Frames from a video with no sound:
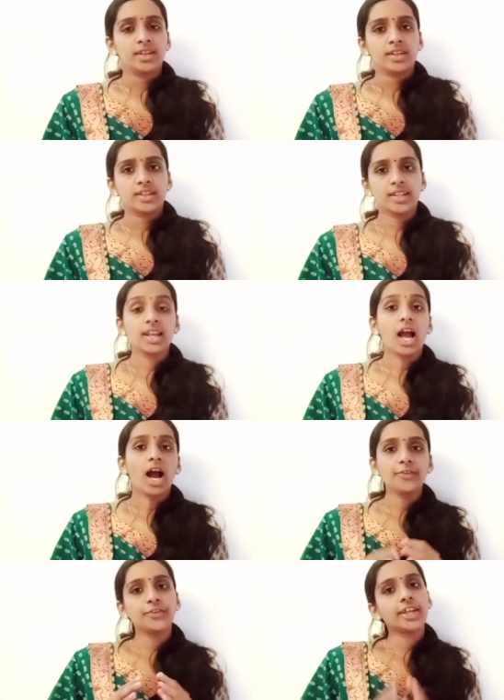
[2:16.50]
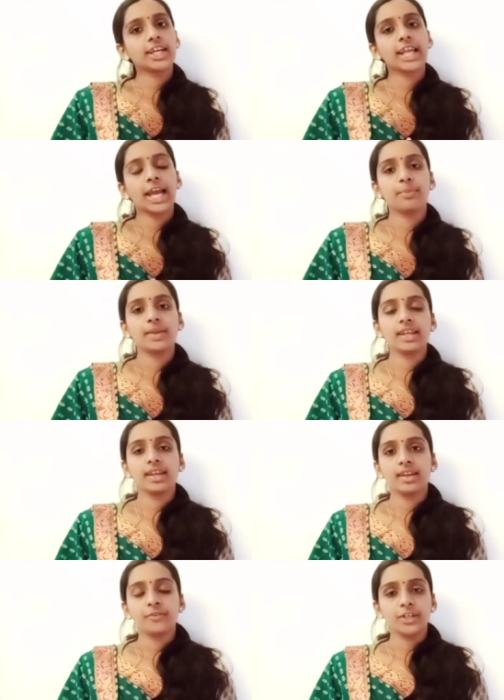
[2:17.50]
Then after typing
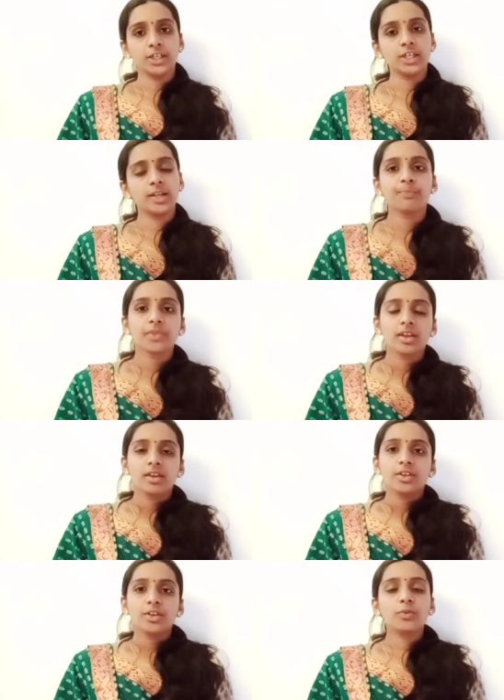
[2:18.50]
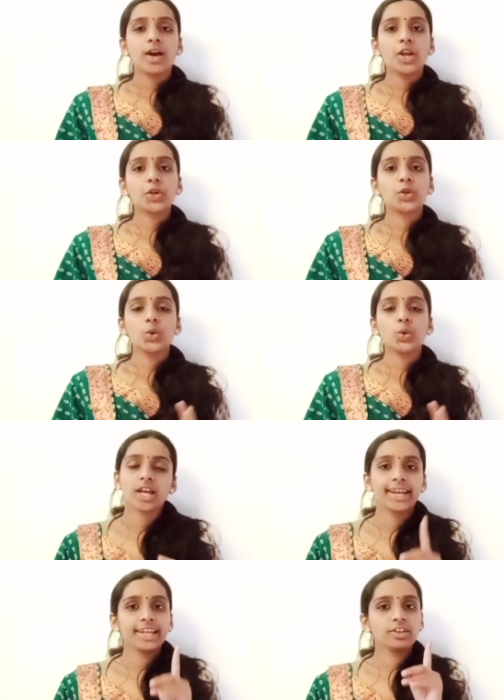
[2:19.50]
a word, you want
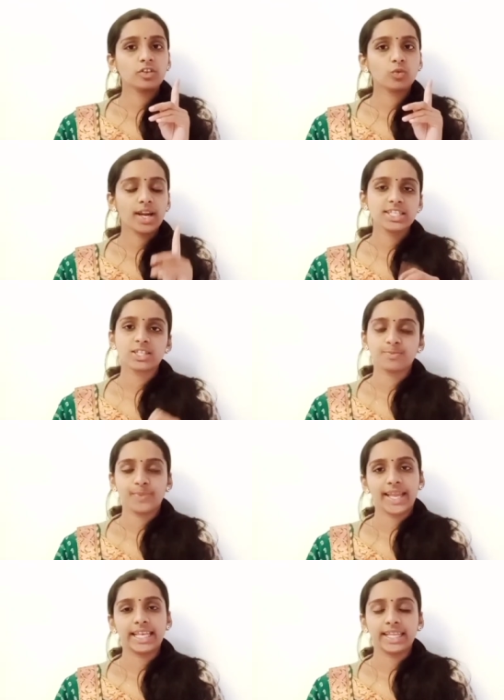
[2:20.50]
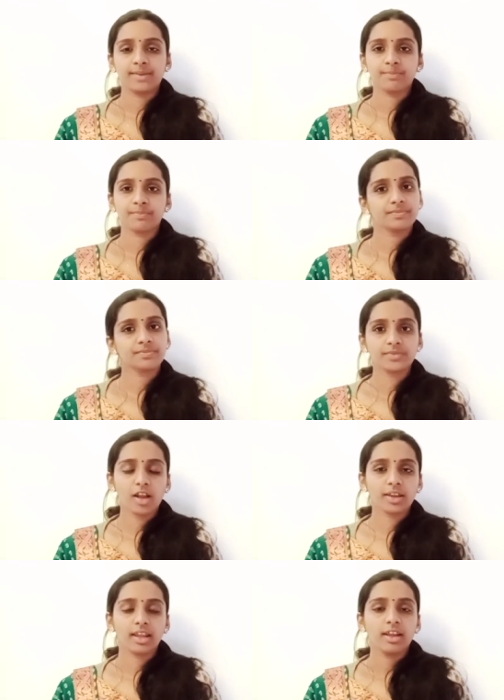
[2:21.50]
to correct one spelling.
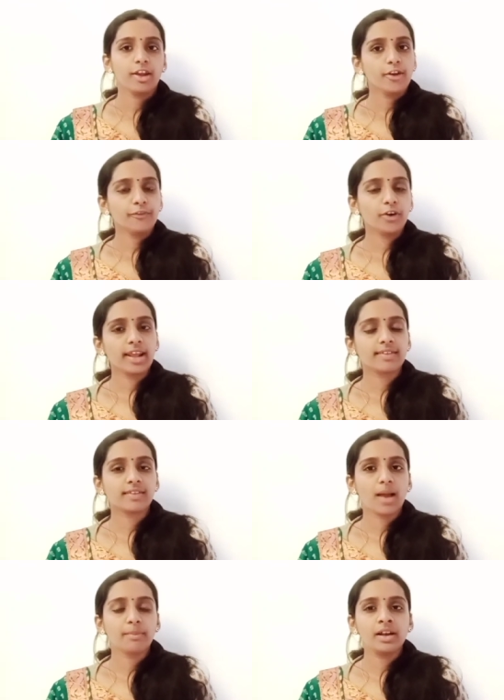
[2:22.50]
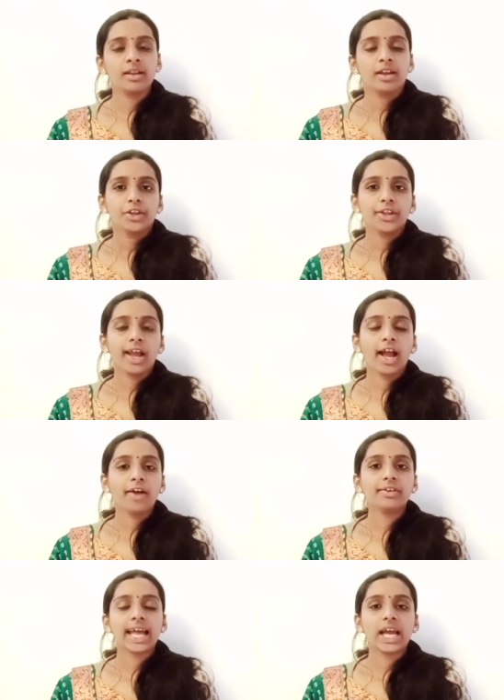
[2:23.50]
Okay. For example, you
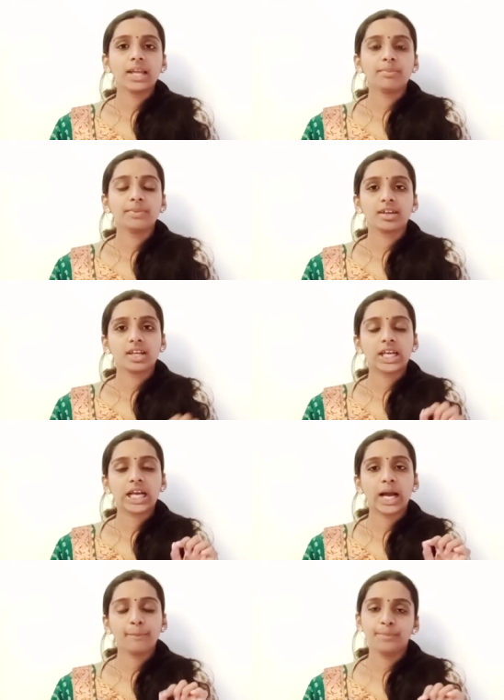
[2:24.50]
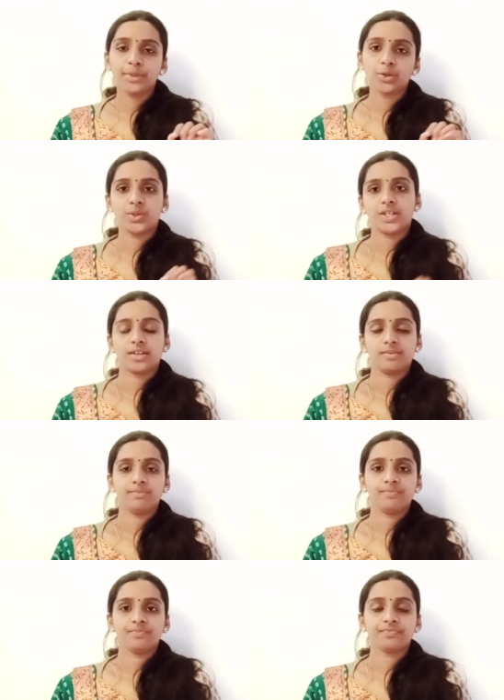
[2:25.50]
have typed computer.
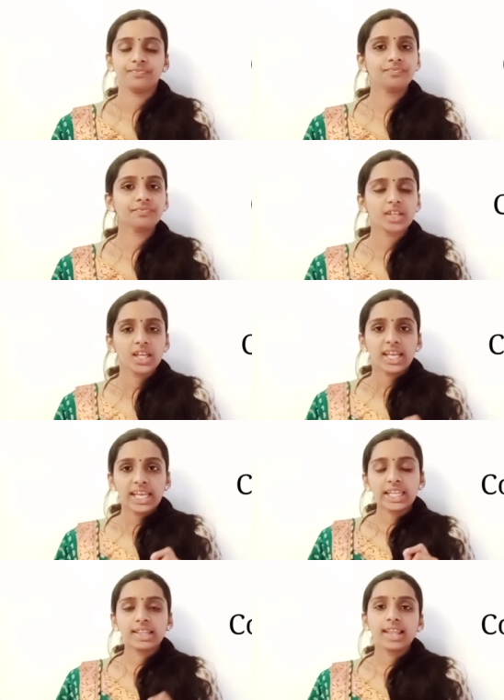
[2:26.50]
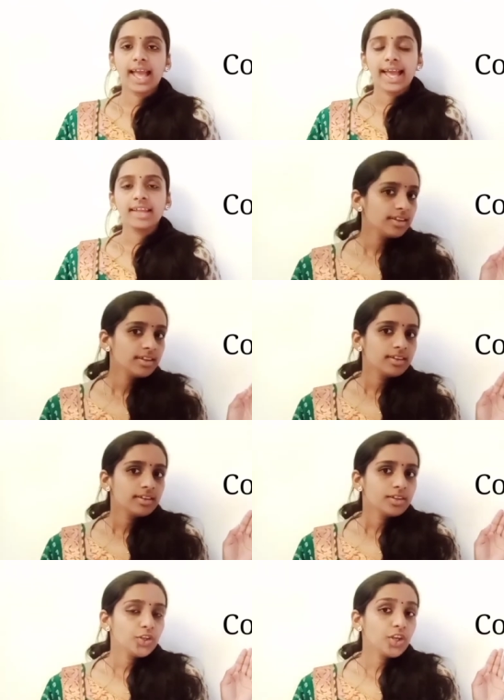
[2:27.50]
In that,
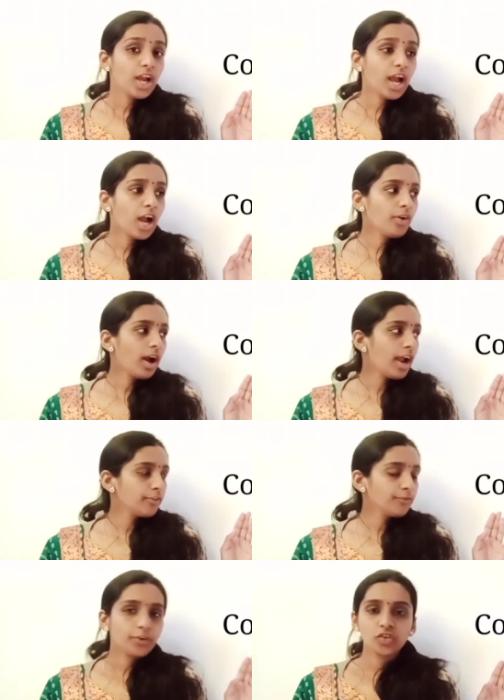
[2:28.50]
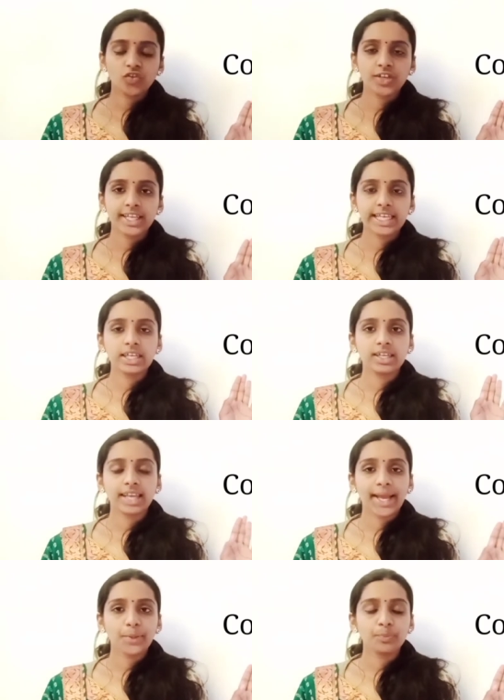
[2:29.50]
you have unfortunately
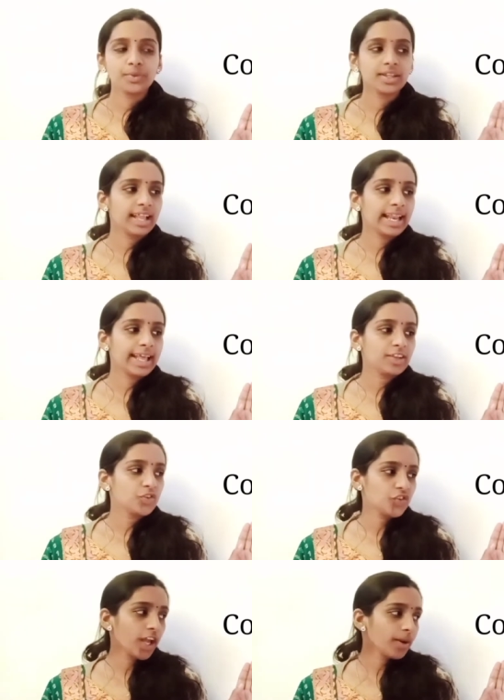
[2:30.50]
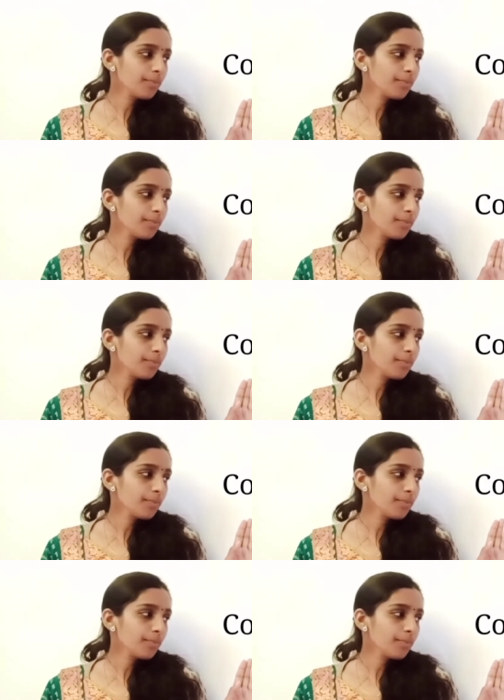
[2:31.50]
typed the letter